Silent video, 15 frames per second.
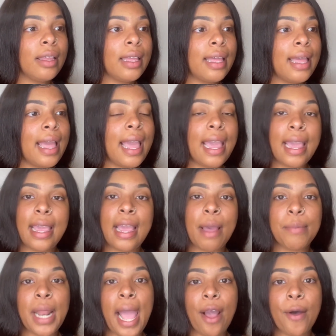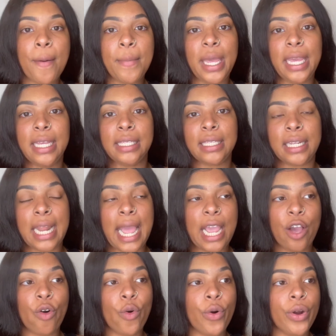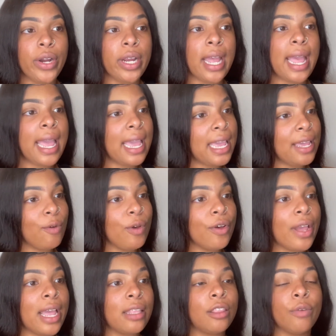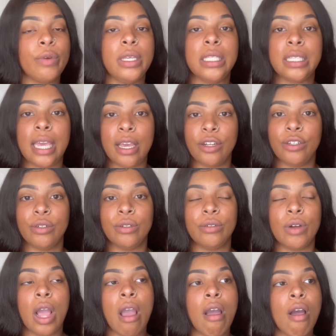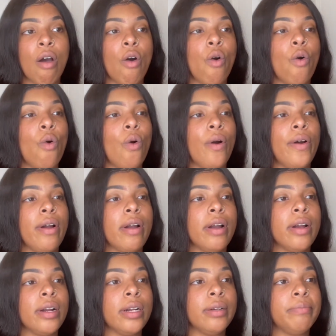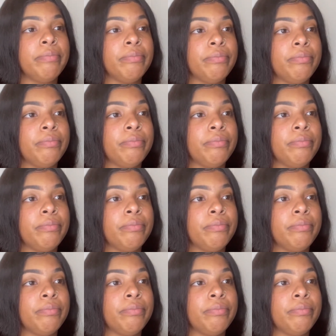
hey, I'm not gonna make it tonight, or hey, we're gonna have to reschedule, or